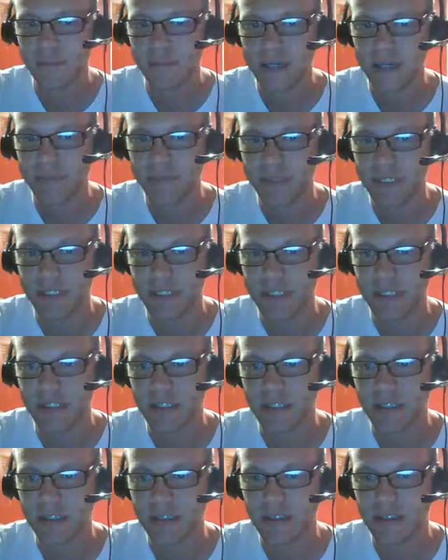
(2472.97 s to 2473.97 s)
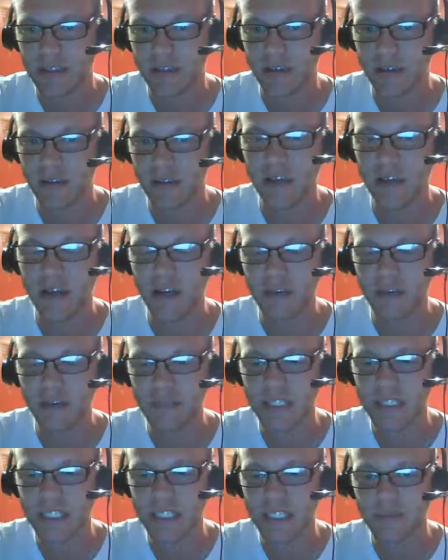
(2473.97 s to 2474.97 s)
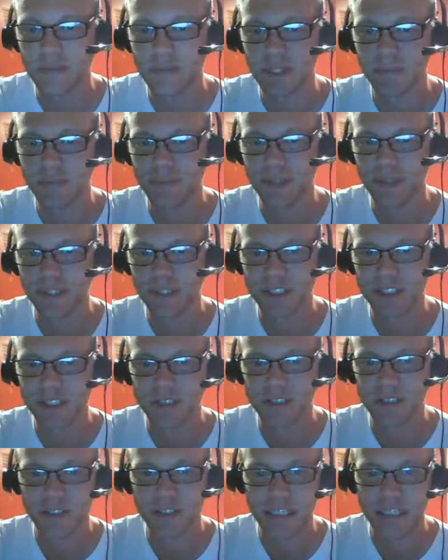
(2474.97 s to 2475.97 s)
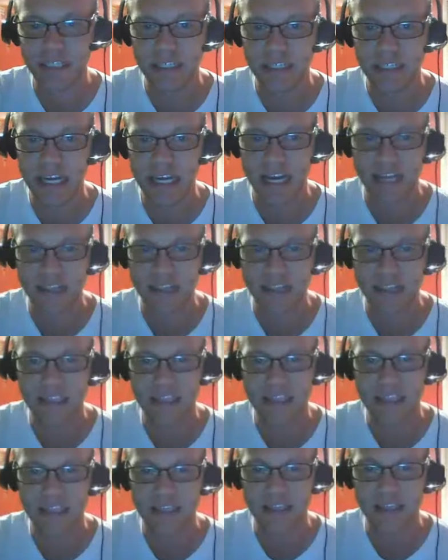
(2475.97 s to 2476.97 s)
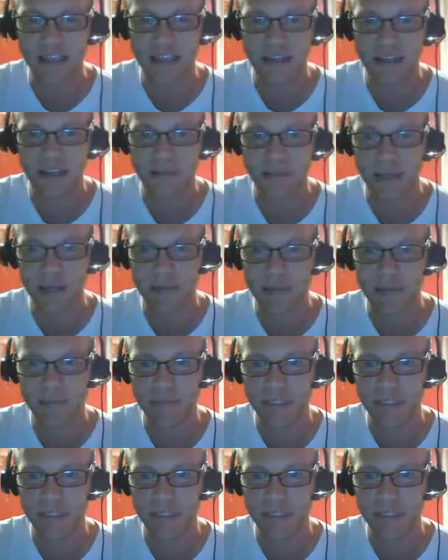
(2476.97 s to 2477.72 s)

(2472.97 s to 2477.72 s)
be when it comes up on the screen. Yeah, I think it might be.